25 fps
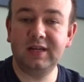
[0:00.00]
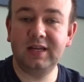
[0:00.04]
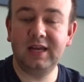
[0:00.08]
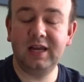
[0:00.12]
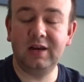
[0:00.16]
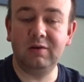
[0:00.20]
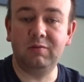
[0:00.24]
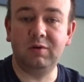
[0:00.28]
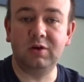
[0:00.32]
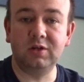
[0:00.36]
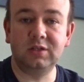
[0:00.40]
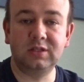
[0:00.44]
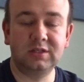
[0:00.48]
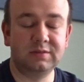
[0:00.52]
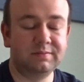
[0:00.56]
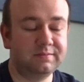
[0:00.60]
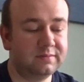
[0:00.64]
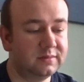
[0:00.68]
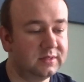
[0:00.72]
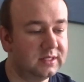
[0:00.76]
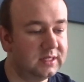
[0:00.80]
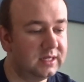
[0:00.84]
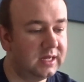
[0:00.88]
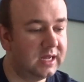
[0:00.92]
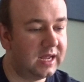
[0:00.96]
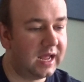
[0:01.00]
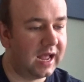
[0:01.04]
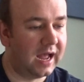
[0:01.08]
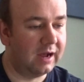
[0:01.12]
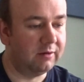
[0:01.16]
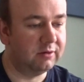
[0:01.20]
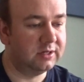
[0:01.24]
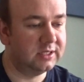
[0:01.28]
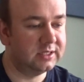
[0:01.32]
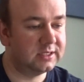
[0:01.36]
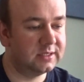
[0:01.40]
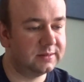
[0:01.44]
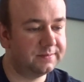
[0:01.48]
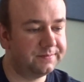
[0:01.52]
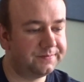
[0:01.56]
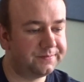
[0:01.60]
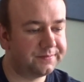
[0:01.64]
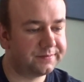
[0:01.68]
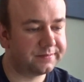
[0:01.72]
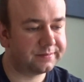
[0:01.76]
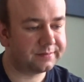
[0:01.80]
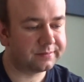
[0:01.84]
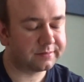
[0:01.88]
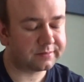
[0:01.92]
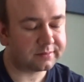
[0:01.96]
kilowatt hours,
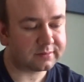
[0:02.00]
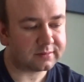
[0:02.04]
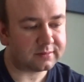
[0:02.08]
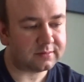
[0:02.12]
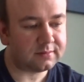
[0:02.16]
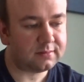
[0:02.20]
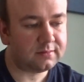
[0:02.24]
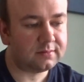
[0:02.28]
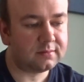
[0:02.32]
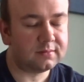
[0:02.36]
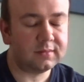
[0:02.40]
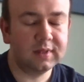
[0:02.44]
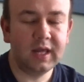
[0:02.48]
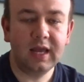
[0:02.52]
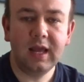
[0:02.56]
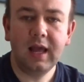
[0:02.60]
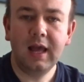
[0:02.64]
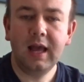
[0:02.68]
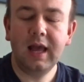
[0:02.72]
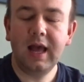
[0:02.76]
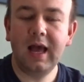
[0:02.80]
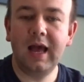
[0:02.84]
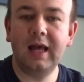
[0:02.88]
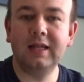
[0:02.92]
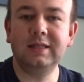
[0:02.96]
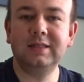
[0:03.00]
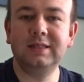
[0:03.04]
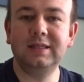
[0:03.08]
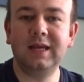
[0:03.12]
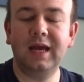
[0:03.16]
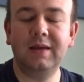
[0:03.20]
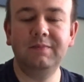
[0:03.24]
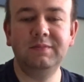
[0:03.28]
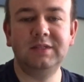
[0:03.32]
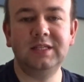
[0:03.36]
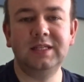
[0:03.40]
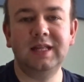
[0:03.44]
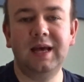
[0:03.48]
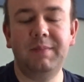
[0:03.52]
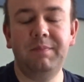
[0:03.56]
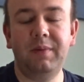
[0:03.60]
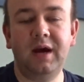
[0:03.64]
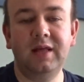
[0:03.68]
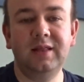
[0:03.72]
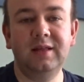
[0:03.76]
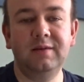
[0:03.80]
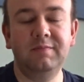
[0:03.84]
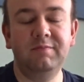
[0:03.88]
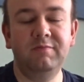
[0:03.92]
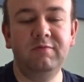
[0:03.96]
and timesing that
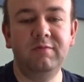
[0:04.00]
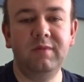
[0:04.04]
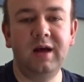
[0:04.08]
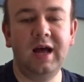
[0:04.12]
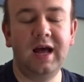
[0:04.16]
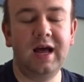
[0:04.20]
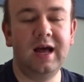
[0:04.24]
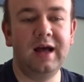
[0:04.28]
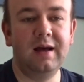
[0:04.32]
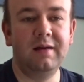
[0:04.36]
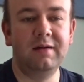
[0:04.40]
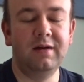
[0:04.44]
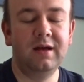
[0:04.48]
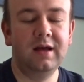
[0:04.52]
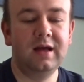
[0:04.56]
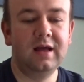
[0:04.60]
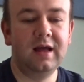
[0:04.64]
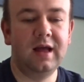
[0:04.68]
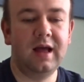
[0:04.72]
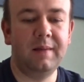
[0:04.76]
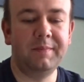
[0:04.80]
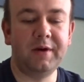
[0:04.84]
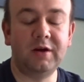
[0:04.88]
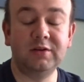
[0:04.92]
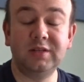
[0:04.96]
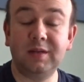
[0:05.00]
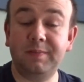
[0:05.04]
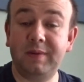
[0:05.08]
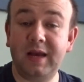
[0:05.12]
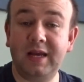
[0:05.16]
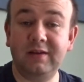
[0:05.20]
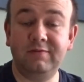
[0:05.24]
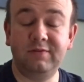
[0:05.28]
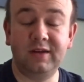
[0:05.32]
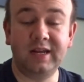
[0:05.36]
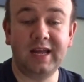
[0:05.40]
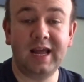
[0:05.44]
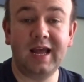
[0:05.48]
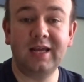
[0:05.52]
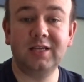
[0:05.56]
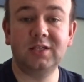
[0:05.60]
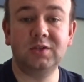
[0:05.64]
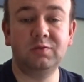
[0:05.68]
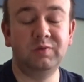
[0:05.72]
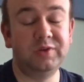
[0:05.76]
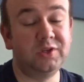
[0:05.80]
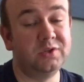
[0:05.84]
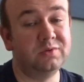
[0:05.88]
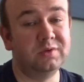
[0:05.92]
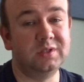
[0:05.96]
by the amount I paid for
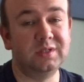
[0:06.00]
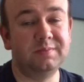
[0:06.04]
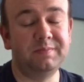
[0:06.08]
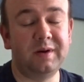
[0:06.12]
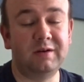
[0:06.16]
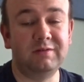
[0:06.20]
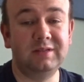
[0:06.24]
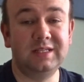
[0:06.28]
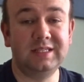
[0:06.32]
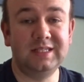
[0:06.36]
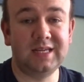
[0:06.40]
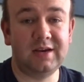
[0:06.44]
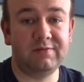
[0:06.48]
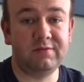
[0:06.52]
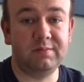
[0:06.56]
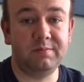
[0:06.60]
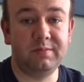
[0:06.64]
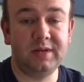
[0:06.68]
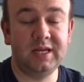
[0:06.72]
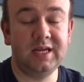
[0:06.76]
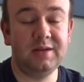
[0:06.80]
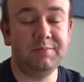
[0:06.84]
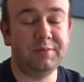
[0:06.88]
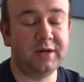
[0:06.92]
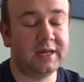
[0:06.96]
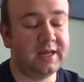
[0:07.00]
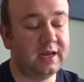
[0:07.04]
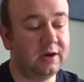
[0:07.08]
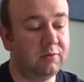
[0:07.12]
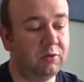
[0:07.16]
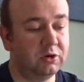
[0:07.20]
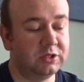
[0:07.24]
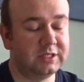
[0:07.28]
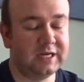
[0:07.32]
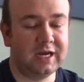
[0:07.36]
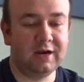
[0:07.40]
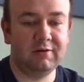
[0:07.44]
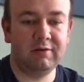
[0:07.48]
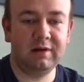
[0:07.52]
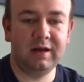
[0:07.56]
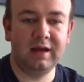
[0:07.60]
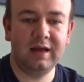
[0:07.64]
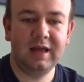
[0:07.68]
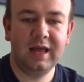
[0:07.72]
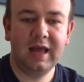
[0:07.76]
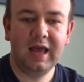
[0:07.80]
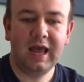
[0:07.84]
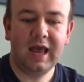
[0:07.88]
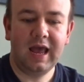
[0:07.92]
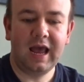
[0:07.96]
gas, which was about 7p per kilowatt
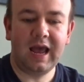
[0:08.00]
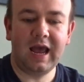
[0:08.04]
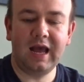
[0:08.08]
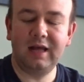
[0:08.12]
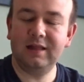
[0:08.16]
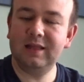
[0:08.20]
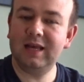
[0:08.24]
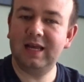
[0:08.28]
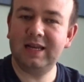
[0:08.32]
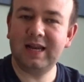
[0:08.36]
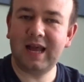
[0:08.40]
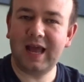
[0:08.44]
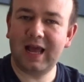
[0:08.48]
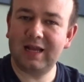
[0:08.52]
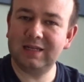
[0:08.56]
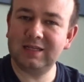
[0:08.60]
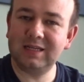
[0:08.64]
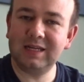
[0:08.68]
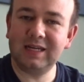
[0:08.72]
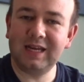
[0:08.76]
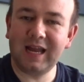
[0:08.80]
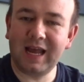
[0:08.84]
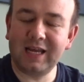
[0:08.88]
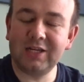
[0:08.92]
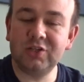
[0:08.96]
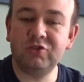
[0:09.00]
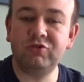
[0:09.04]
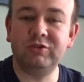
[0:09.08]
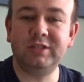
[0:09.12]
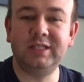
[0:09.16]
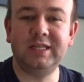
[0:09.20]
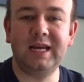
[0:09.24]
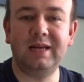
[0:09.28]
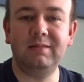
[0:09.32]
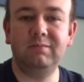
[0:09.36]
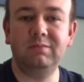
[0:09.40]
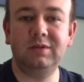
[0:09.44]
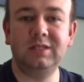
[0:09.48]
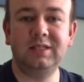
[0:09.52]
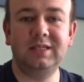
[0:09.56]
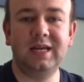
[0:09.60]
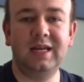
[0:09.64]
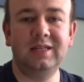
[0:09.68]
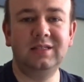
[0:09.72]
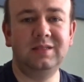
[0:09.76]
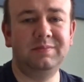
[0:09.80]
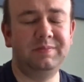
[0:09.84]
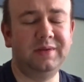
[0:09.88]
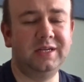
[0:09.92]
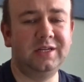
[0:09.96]
hour, and then adding an extra
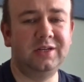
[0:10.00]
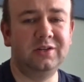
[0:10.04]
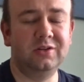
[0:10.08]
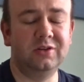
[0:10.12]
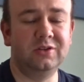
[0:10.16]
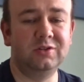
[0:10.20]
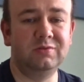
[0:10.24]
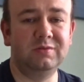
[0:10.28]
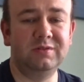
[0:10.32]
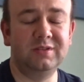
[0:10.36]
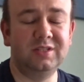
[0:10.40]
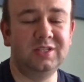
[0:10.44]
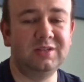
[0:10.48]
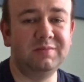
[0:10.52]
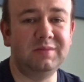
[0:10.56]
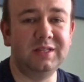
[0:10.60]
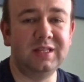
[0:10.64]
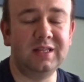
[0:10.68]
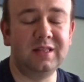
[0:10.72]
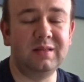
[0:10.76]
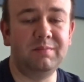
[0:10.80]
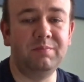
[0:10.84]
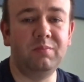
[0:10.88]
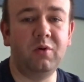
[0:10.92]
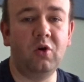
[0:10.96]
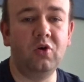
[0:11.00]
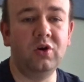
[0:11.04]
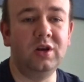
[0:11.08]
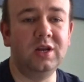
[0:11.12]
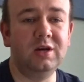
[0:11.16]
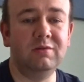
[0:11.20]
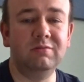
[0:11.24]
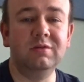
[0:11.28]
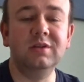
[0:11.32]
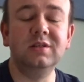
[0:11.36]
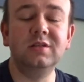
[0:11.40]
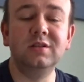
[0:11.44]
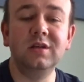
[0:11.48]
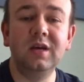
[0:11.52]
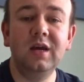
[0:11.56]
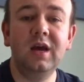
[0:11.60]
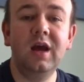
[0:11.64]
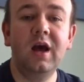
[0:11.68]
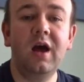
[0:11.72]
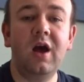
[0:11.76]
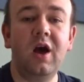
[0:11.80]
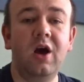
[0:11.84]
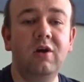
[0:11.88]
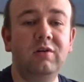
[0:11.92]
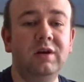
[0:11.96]
10% because we're assuming that the boiler was
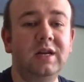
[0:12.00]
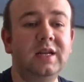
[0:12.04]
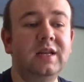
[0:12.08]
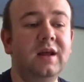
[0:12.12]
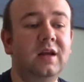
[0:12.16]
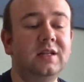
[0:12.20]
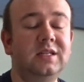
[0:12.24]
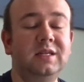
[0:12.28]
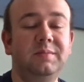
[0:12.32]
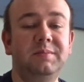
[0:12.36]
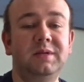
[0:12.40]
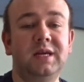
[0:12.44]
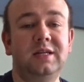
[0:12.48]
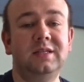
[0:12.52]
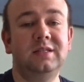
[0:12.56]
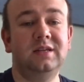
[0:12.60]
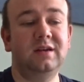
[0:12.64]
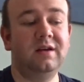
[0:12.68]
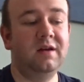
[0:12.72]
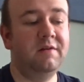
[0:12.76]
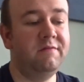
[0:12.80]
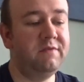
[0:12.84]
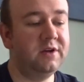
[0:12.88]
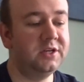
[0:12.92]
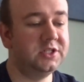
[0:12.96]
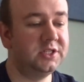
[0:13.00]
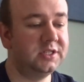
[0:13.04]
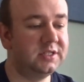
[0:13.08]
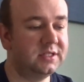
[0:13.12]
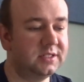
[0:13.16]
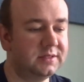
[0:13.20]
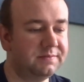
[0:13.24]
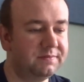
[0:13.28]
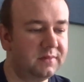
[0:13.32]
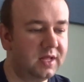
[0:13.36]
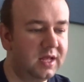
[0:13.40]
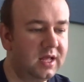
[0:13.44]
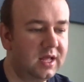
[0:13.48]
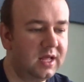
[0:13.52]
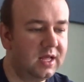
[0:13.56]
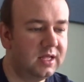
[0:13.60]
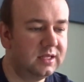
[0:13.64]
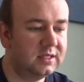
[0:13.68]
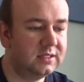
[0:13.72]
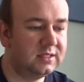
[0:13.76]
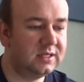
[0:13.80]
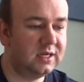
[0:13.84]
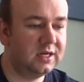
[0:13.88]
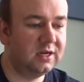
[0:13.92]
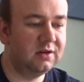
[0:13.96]
only 90% efficient.
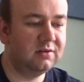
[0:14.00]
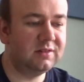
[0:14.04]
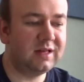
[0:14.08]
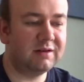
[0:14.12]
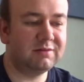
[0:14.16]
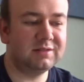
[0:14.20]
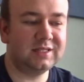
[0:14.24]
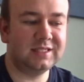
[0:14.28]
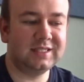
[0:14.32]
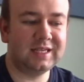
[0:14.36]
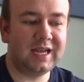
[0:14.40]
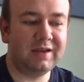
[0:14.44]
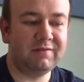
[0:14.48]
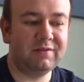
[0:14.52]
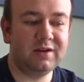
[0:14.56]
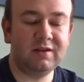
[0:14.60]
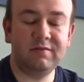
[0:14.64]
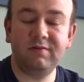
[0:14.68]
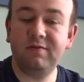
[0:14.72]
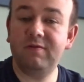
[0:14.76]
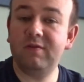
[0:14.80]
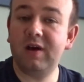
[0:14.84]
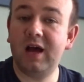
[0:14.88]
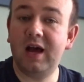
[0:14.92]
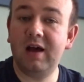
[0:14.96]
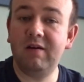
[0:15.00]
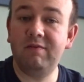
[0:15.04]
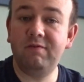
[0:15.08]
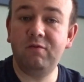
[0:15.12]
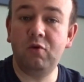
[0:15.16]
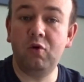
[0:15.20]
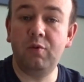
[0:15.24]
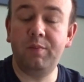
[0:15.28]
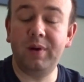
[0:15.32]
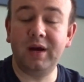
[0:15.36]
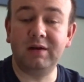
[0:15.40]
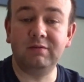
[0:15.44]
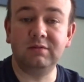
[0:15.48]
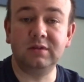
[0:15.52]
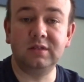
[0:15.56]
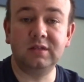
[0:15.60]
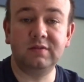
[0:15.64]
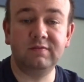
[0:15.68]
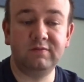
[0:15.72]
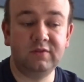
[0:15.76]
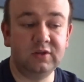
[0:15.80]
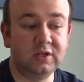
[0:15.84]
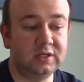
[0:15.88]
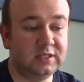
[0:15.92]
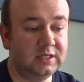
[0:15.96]
So that was a saving of
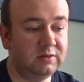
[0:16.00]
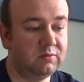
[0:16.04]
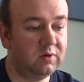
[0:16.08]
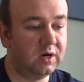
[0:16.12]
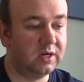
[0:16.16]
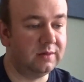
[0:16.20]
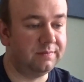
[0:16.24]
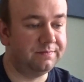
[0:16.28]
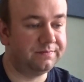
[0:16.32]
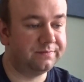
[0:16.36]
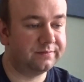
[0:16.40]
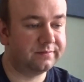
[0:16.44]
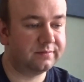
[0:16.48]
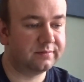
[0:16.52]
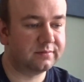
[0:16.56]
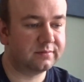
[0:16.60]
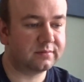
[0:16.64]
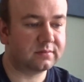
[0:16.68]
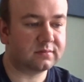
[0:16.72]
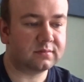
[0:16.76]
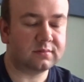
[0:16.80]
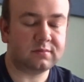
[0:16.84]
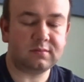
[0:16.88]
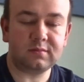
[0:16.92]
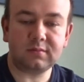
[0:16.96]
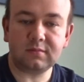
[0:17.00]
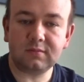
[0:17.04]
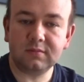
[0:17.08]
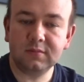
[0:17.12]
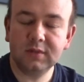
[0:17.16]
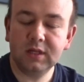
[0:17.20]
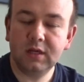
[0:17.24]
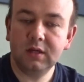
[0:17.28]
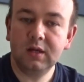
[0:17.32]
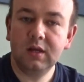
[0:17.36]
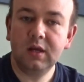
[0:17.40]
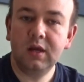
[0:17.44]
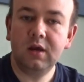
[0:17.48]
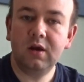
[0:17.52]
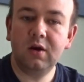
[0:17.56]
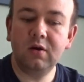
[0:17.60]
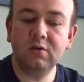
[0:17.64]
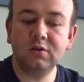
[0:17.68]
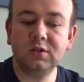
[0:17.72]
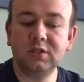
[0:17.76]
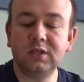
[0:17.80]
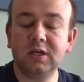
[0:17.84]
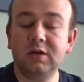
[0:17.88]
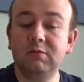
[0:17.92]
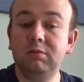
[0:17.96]
£4.31.
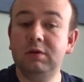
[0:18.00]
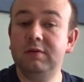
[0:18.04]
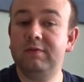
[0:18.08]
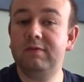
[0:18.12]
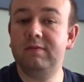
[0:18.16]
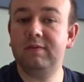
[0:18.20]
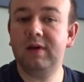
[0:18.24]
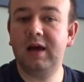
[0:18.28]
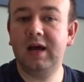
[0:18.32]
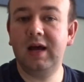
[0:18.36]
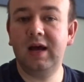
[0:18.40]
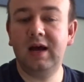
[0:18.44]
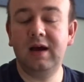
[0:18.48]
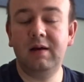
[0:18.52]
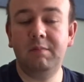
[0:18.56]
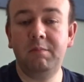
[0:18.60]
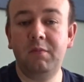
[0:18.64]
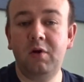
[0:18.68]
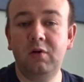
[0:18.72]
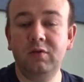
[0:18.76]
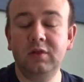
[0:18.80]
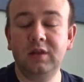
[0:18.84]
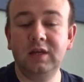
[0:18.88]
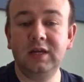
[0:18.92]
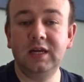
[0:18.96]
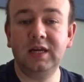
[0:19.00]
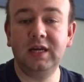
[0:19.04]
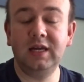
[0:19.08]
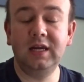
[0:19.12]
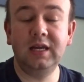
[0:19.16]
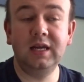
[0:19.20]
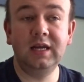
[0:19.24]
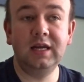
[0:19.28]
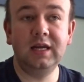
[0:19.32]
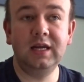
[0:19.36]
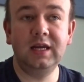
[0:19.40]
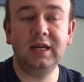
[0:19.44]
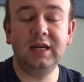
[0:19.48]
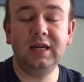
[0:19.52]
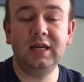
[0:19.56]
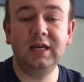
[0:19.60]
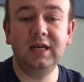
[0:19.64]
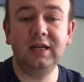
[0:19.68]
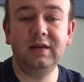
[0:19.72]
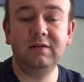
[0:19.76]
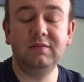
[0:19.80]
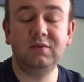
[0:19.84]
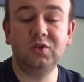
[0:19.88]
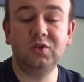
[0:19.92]
Also, on the